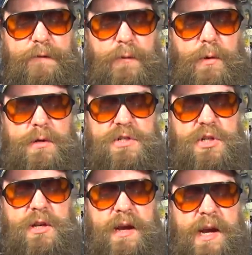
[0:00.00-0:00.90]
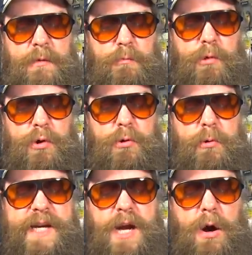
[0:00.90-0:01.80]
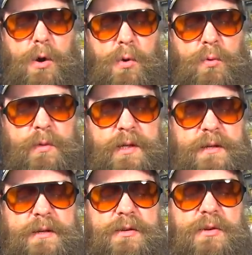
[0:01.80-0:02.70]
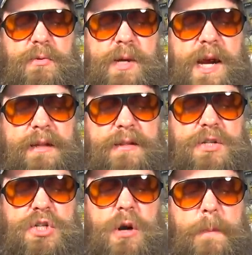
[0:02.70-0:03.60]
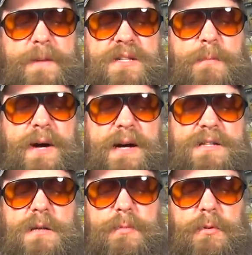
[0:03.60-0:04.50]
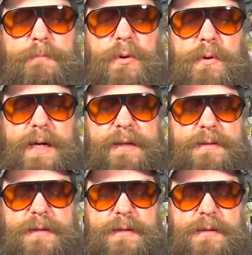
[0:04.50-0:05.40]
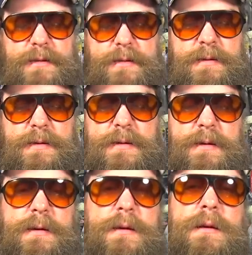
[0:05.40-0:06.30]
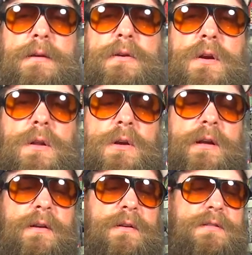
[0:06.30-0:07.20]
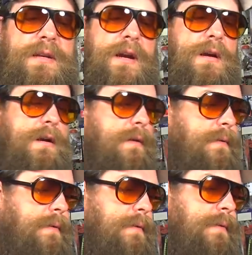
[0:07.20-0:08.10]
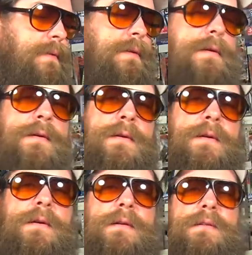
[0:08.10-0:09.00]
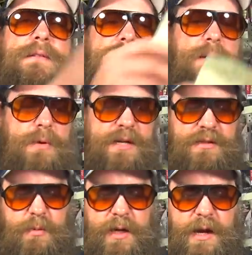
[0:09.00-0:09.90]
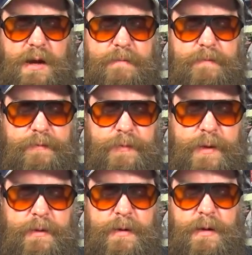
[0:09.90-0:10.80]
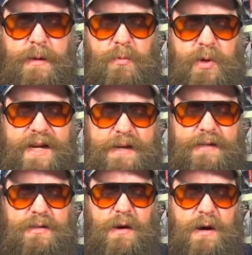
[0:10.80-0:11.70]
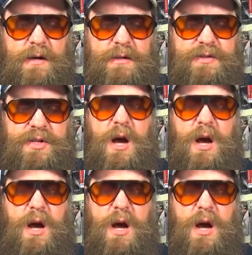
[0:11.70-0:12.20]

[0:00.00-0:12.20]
forged and rotary honed to create the sharpest possible point. Good looking hooks here. Let's see what else we got. We got Carl's